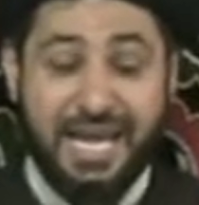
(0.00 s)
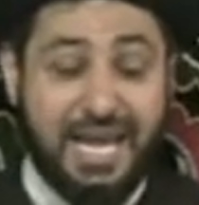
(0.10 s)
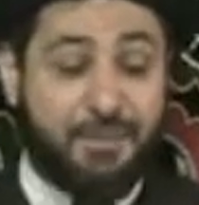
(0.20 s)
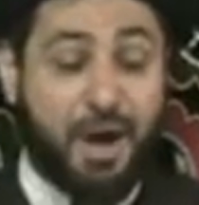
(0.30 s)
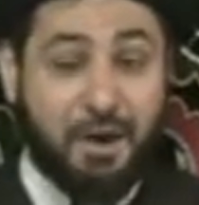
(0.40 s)

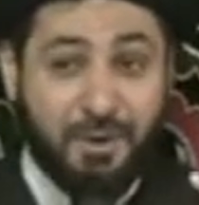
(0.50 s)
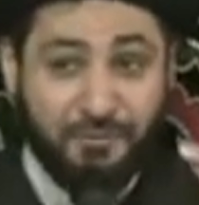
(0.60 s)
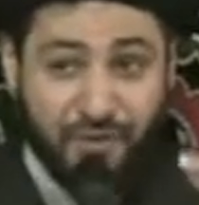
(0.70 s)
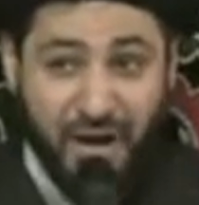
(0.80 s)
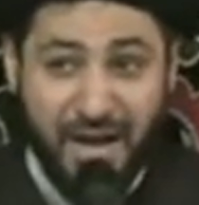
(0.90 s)
Imam
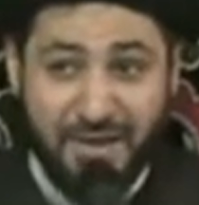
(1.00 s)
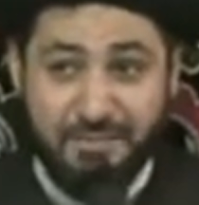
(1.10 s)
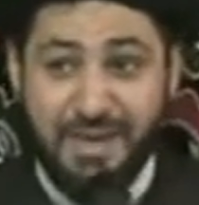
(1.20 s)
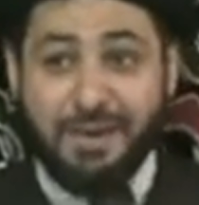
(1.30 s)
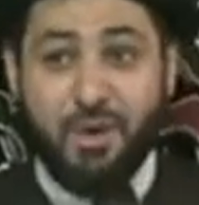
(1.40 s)
of
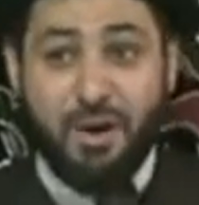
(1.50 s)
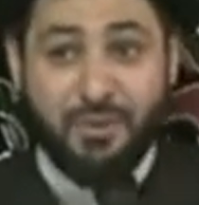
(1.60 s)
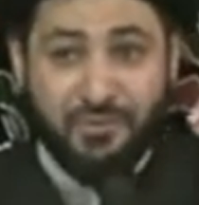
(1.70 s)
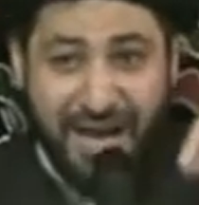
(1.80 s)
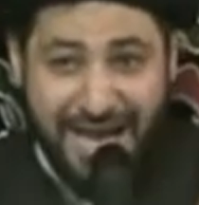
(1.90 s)
time, Imam
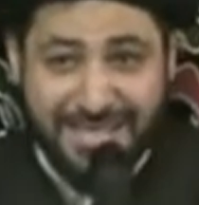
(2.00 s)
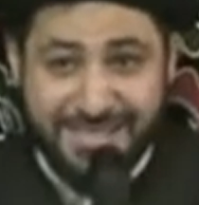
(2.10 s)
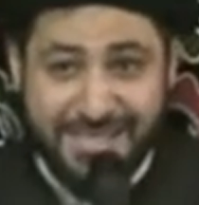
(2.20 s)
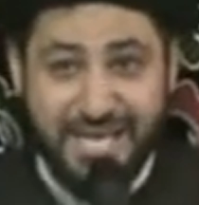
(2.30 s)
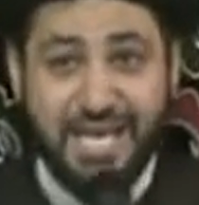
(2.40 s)
of
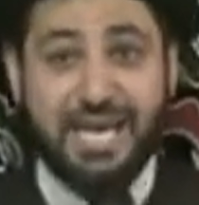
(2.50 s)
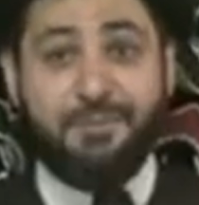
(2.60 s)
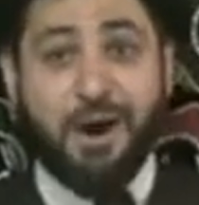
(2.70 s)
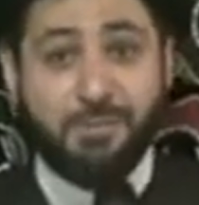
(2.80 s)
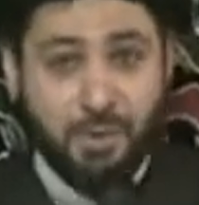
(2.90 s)
Asr,
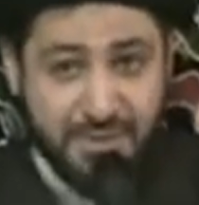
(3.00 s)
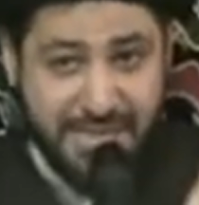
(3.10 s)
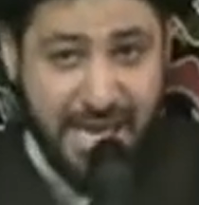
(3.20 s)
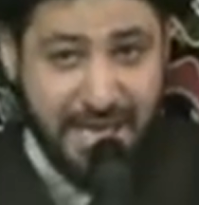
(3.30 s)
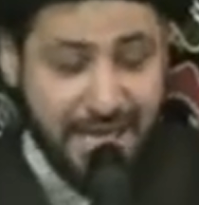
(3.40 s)
Imam
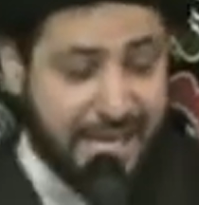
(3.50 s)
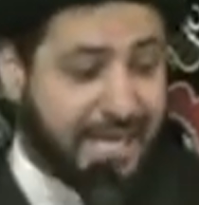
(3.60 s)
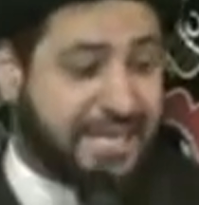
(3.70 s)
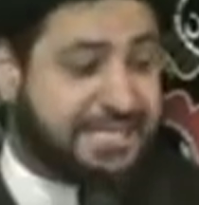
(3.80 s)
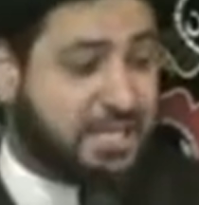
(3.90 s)
Hussein
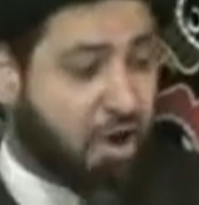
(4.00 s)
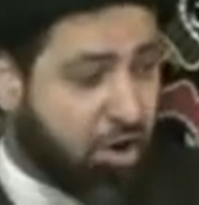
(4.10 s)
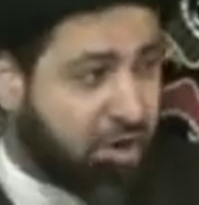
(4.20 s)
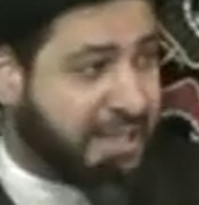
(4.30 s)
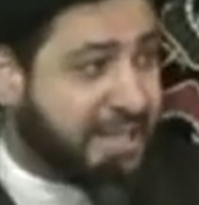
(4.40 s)
is
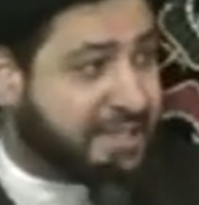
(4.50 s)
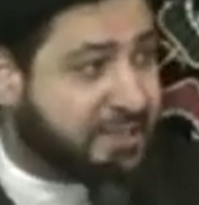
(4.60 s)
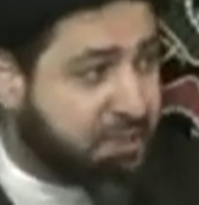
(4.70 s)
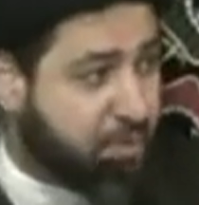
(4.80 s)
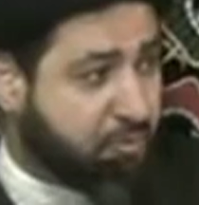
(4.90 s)
calling
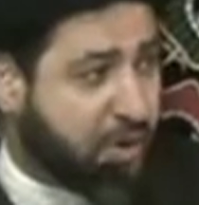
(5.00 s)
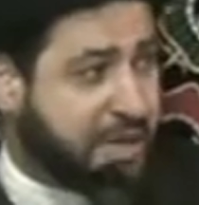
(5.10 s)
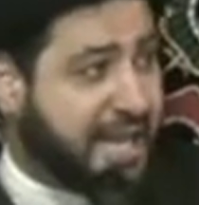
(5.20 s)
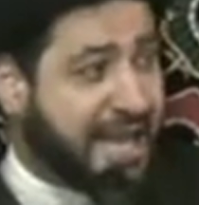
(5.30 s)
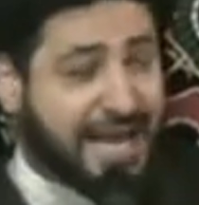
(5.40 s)

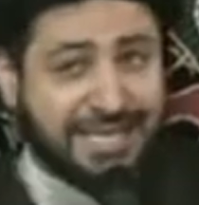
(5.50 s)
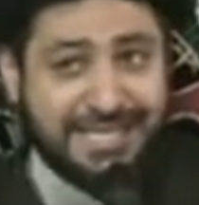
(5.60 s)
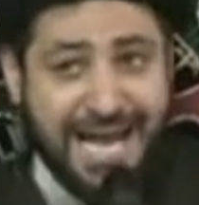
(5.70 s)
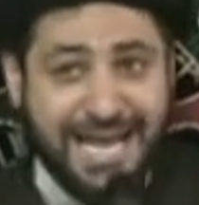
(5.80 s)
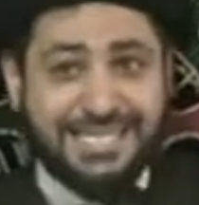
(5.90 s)
someone and
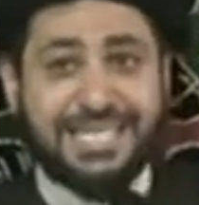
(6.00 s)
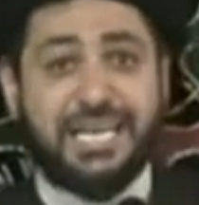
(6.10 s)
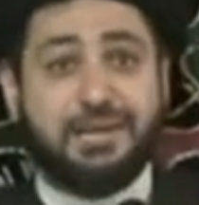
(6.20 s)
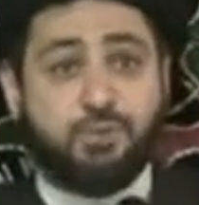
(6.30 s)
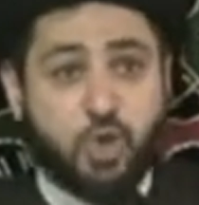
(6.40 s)
is
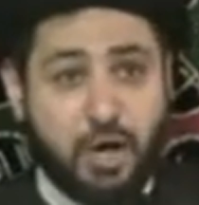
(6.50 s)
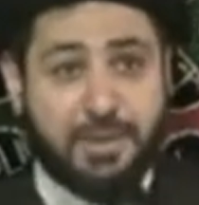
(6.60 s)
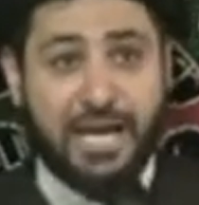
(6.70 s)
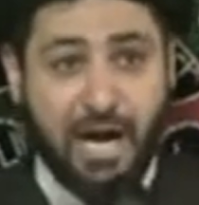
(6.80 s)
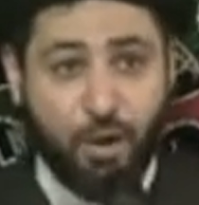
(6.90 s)
asking him to come
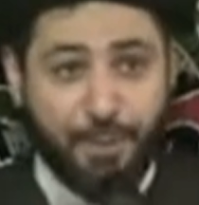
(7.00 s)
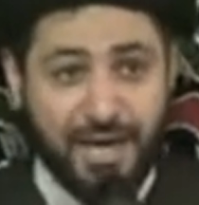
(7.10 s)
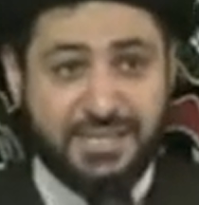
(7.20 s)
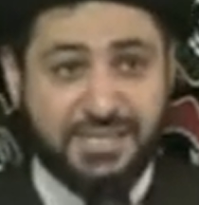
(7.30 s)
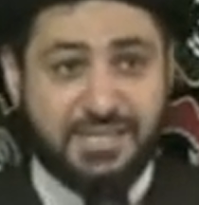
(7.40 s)
and help
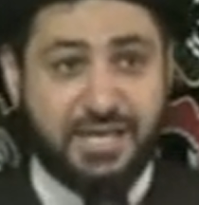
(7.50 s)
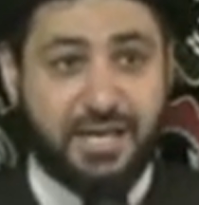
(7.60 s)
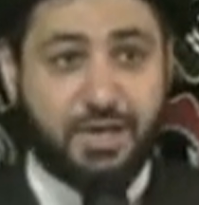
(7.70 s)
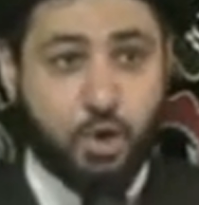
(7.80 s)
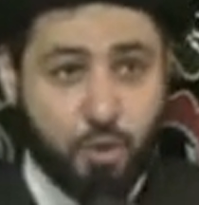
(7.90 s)
us.
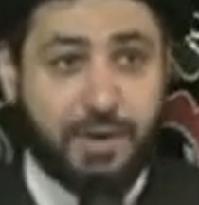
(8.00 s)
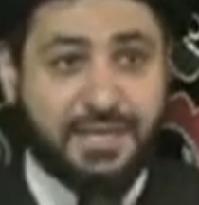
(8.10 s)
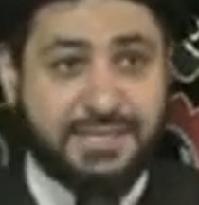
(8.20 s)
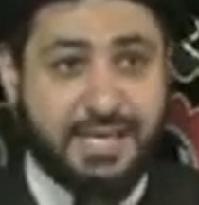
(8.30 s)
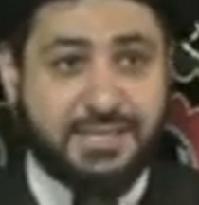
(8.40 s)
You know what
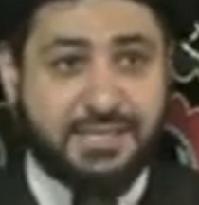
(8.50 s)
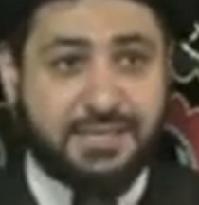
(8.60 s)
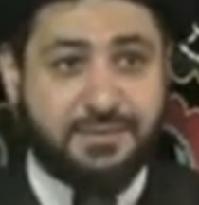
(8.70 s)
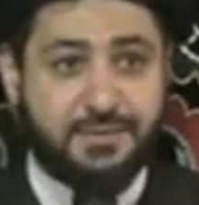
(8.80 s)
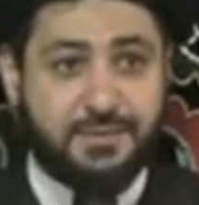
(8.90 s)
he says?